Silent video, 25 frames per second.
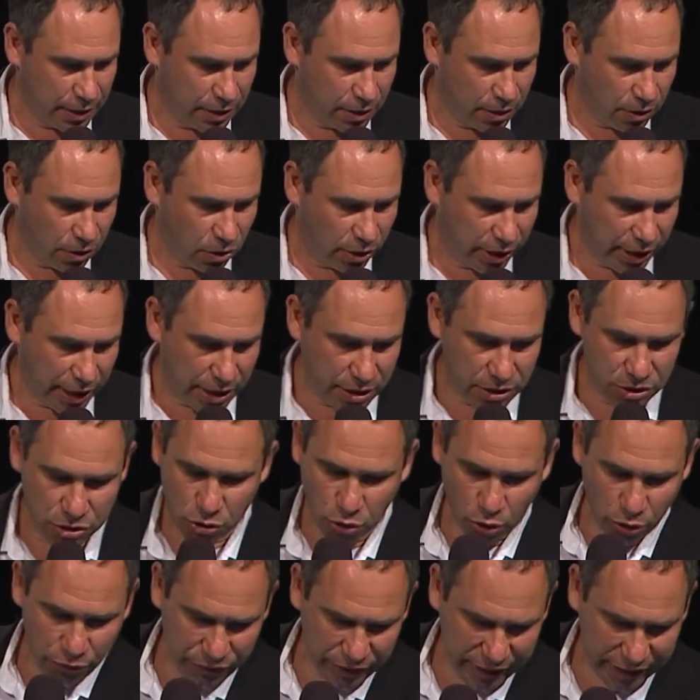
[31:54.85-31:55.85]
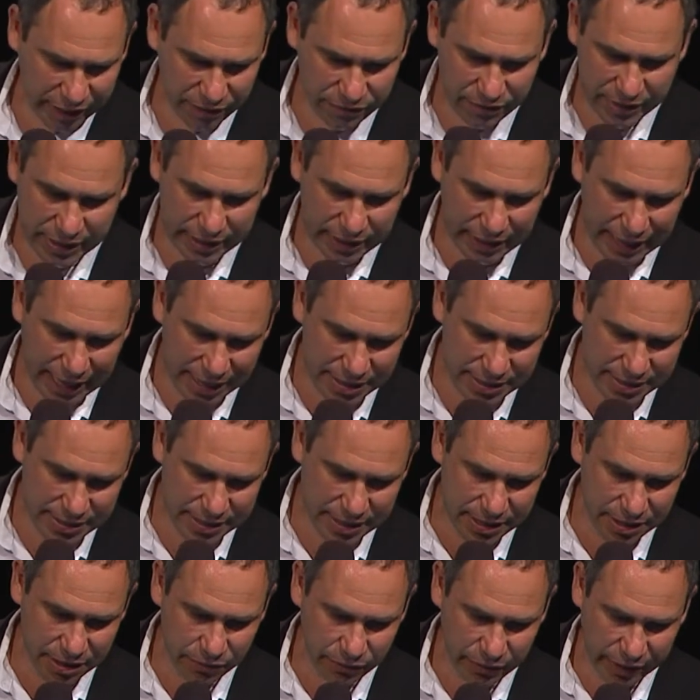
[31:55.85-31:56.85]
Okay, so if we have a light
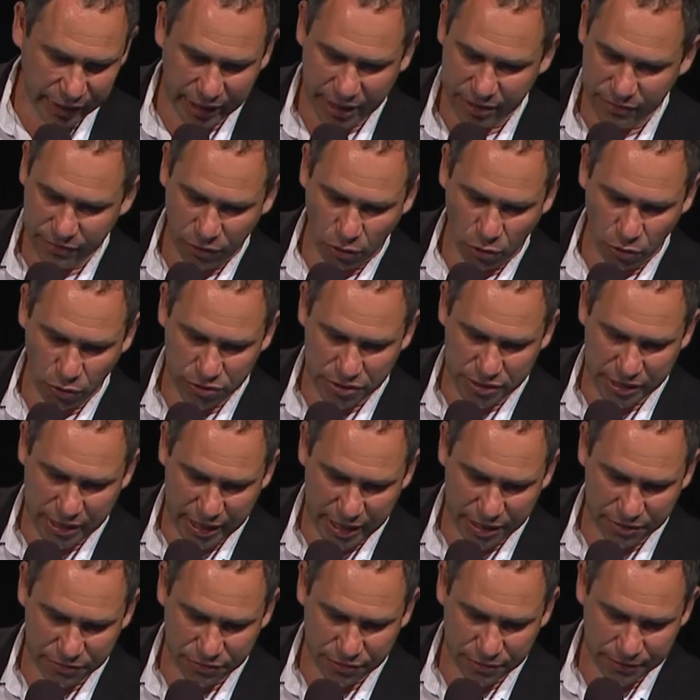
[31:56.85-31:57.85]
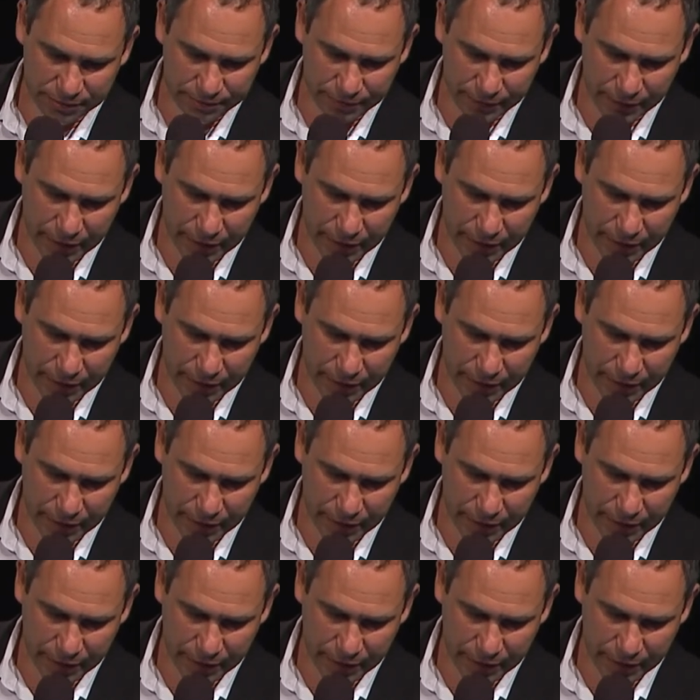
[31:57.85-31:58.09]
scene, we have OOTF,